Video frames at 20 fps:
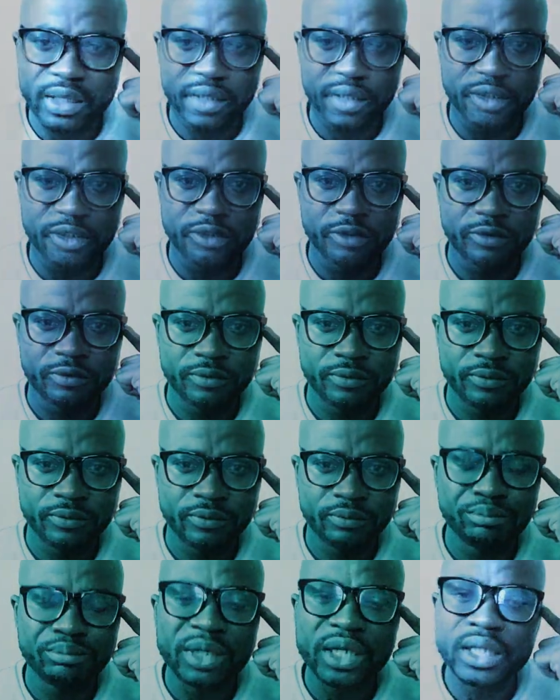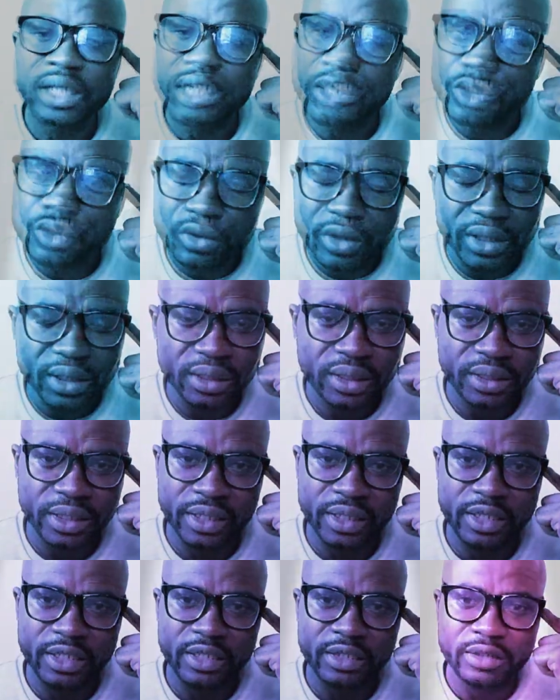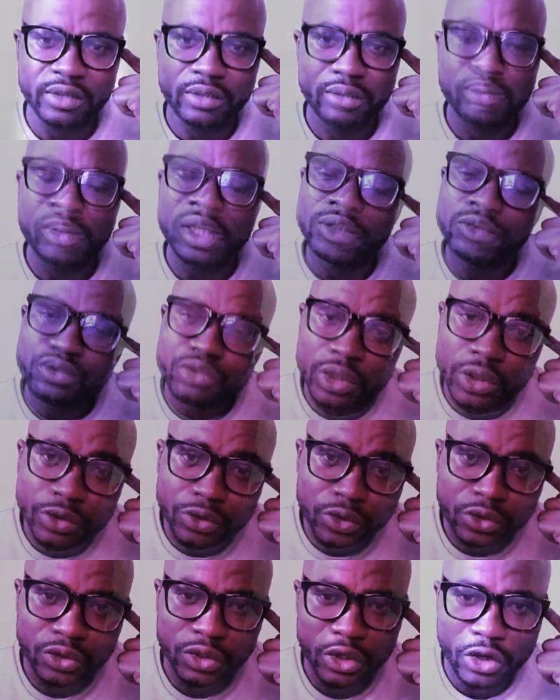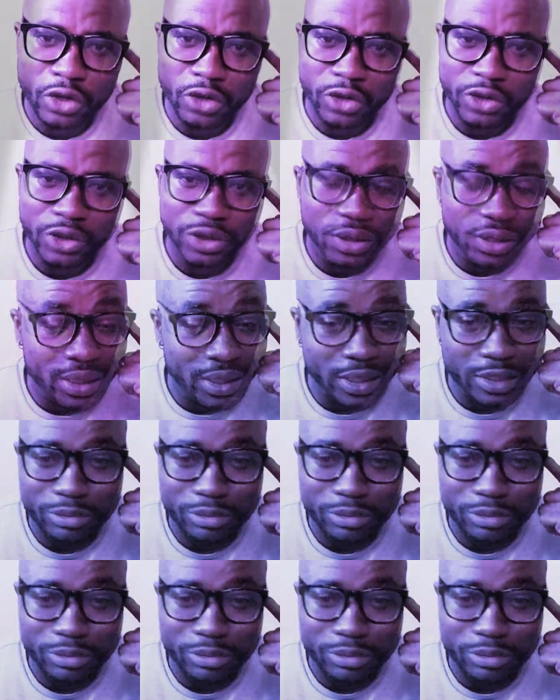it. My kids don't understand it. My 12-year daughter, she think that